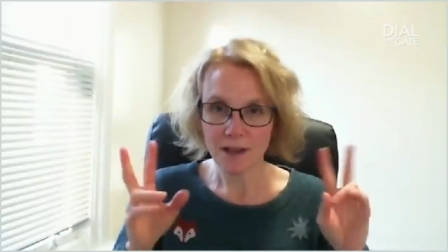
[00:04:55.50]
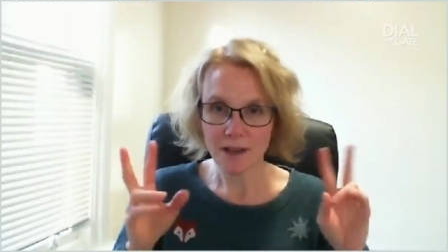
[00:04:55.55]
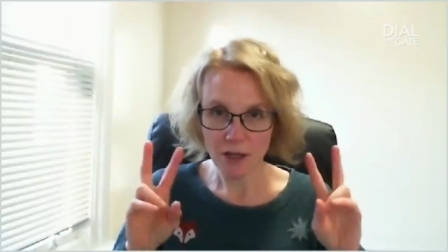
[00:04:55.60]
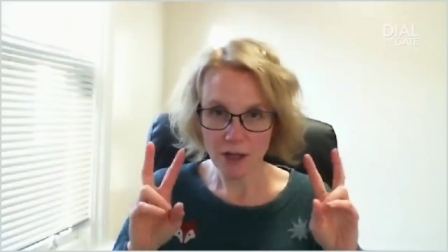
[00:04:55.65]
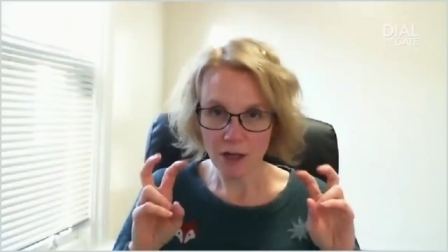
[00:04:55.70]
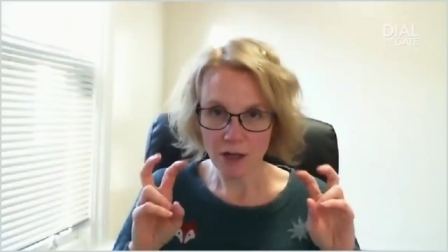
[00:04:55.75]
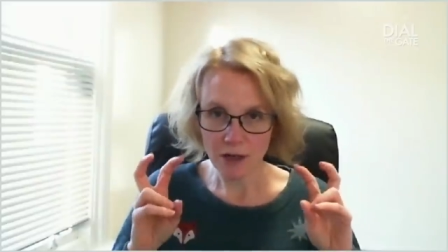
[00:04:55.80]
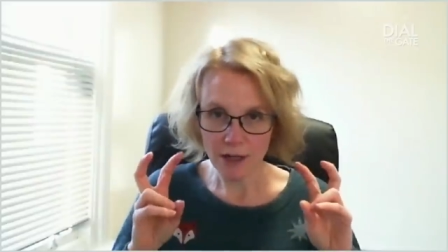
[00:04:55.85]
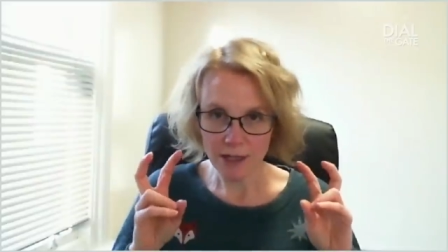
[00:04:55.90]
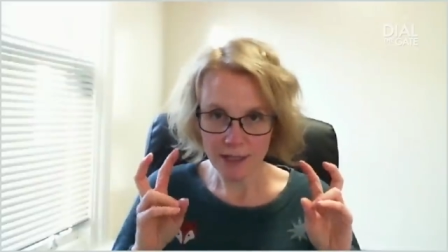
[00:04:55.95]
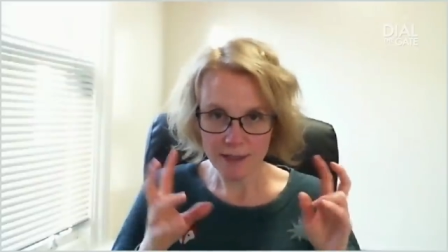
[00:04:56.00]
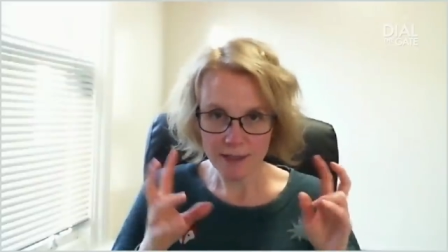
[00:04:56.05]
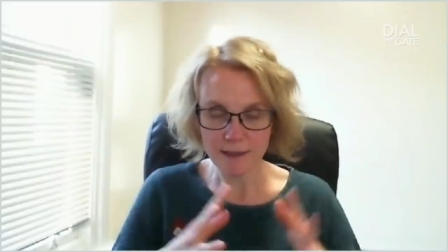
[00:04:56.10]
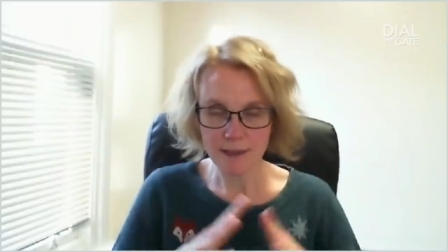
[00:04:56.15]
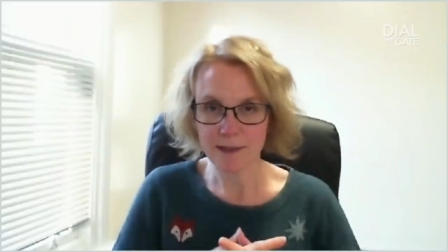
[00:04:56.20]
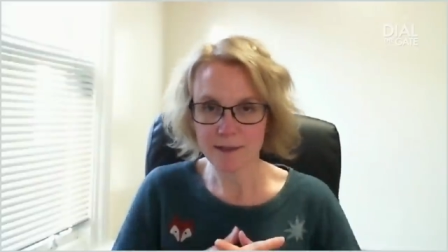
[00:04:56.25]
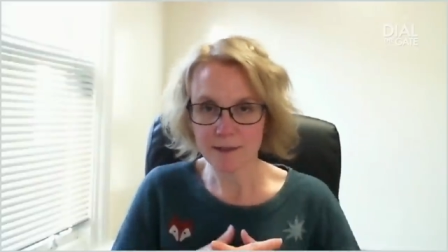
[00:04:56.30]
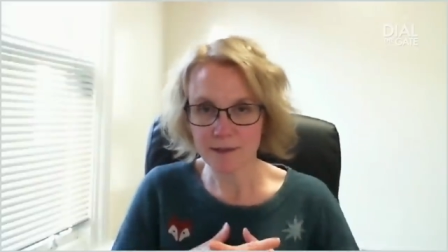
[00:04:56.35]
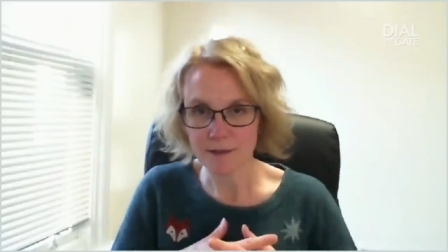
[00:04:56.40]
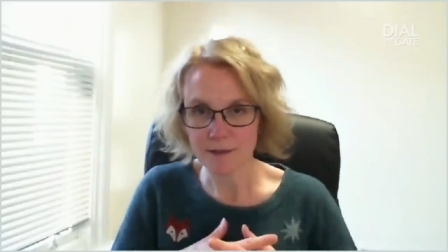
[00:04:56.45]
guide,
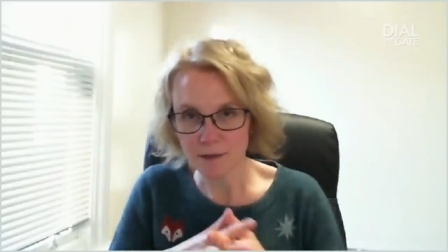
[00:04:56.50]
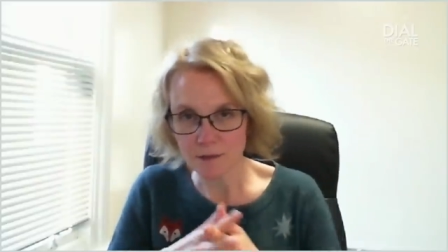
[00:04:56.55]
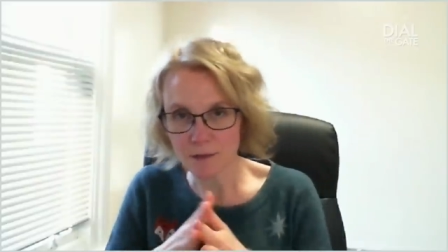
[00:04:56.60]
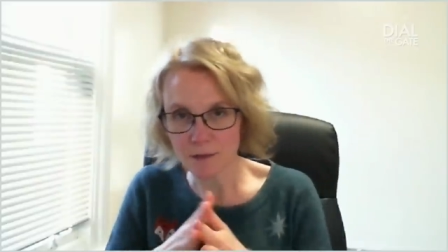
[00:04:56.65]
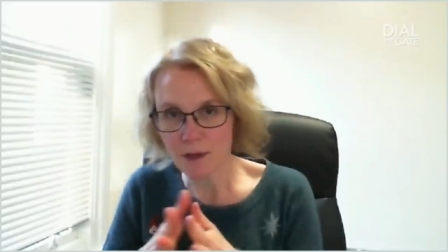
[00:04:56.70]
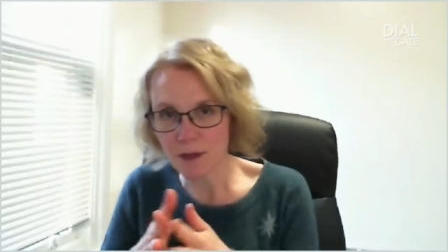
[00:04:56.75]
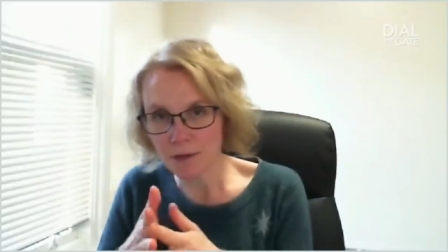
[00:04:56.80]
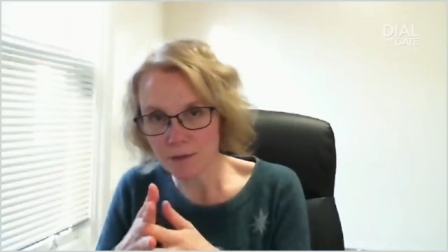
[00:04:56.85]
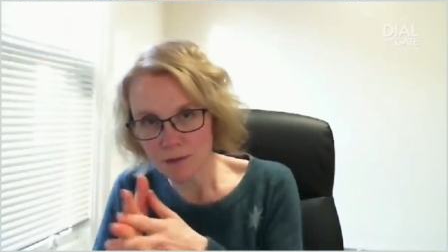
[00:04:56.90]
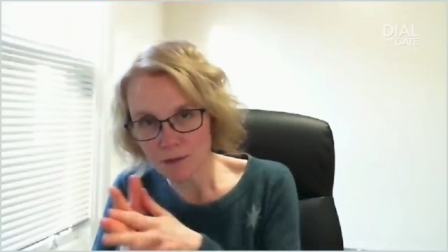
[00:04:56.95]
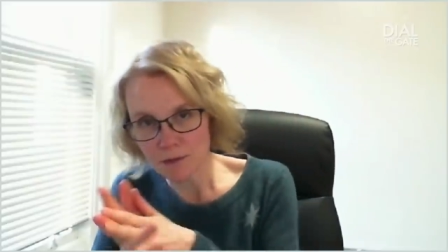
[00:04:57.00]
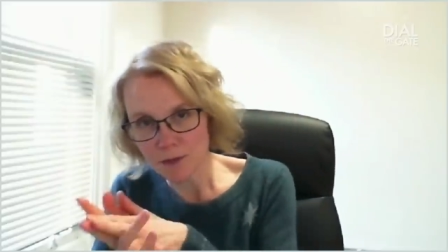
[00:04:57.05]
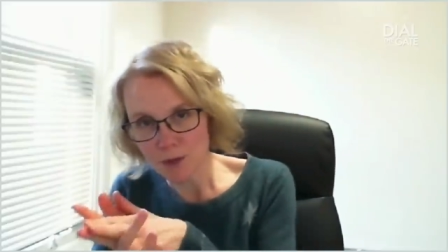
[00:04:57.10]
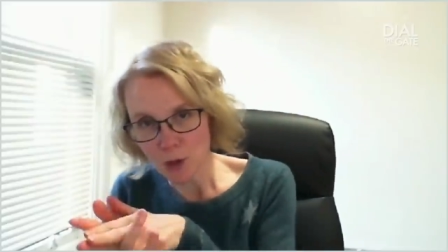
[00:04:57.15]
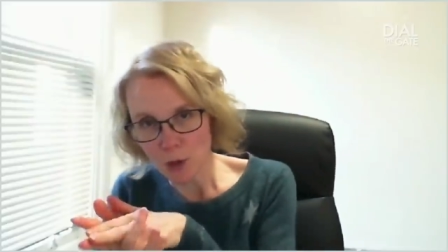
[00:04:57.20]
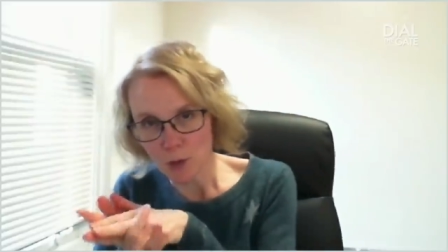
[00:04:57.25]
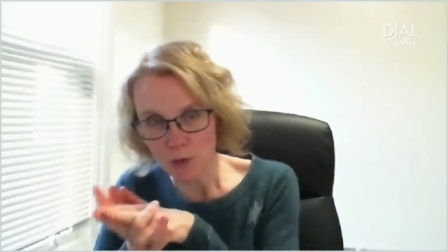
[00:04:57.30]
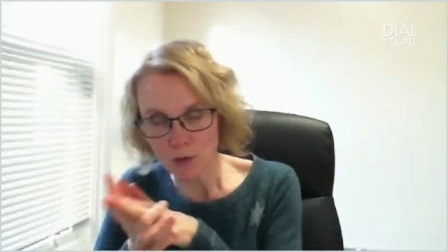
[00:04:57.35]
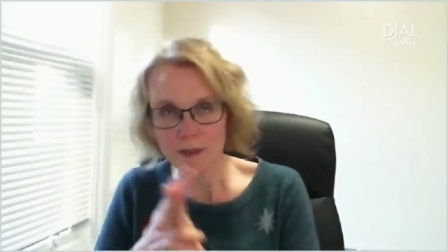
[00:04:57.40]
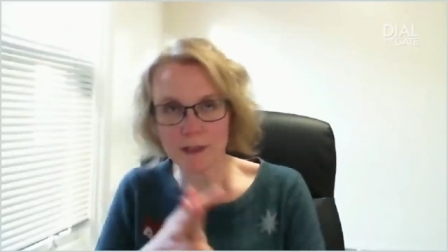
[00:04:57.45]
as
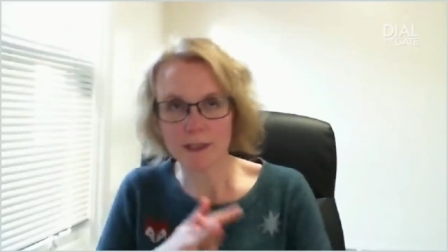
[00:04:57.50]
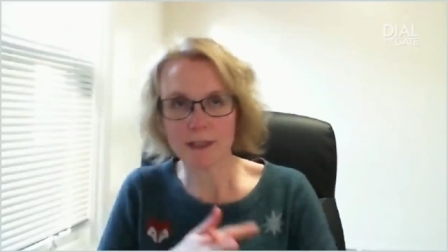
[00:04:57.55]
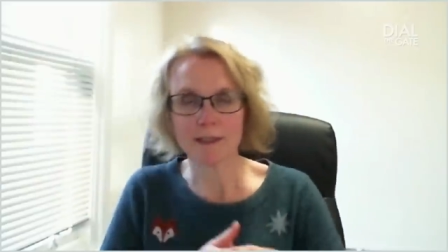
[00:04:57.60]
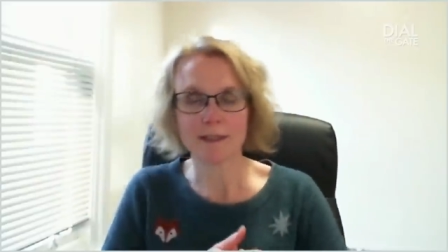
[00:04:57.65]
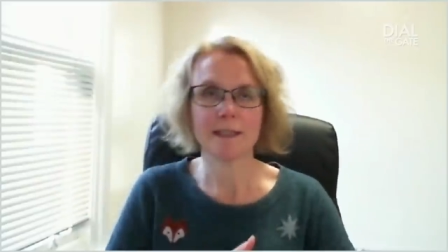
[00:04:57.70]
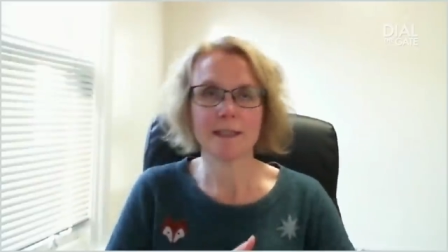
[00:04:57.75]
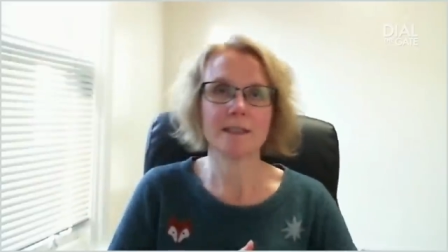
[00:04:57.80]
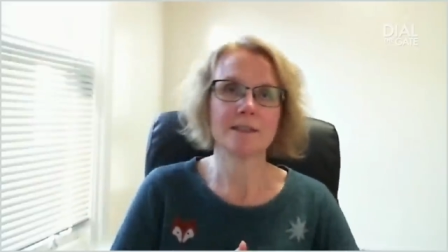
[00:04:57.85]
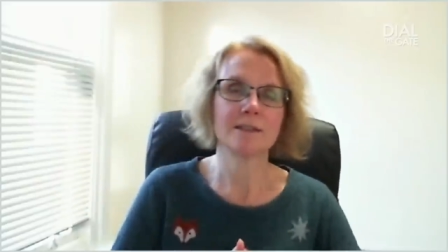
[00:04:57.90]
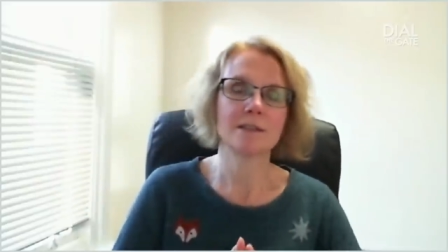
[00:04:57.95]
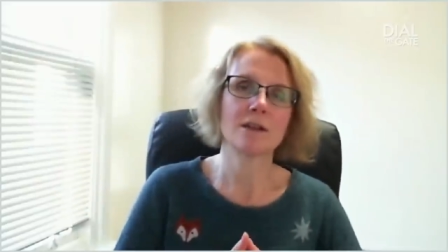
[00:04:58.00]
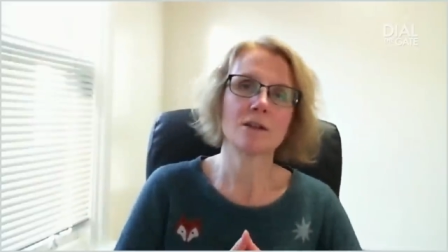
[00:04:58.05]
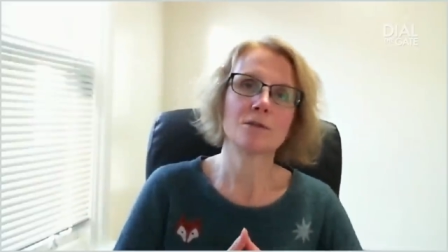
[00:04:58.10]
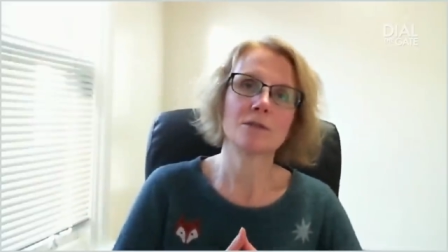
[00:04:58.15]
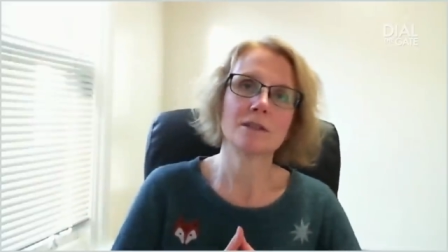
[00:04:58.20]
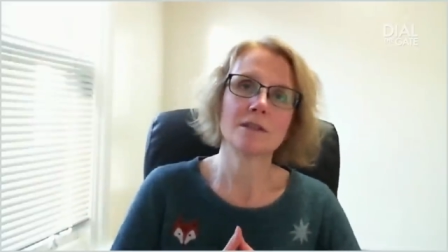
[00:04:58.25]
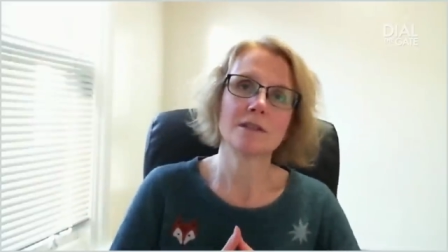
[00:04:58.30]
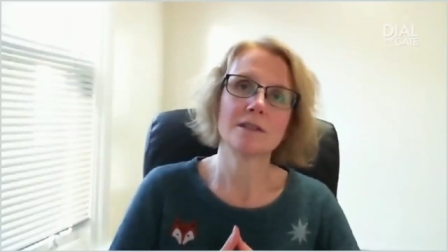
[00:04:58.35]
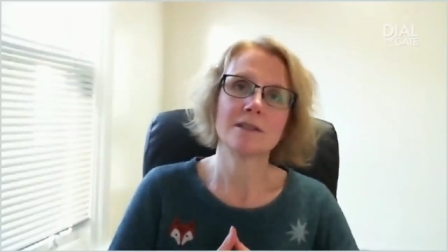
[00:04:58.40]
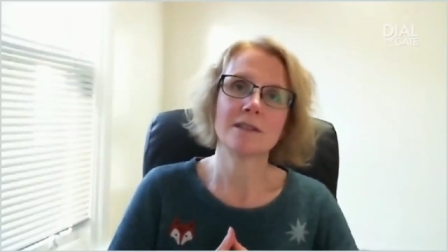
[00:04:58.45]
Todd, as he is
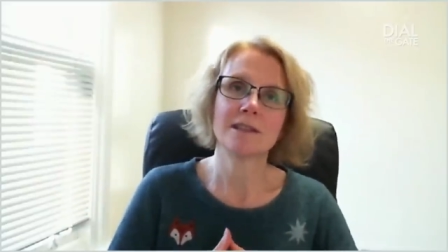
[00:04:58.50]
called in